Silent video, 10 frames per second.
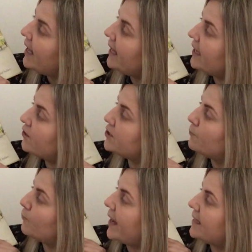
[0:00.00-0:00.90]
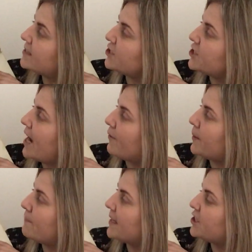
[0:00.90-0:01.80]
He couldn't wait to shout
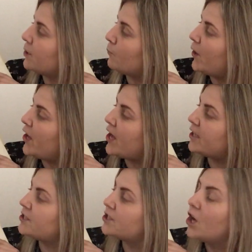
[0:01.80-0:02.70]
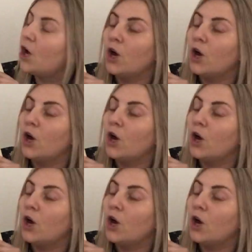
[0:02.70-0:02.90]
the magic words,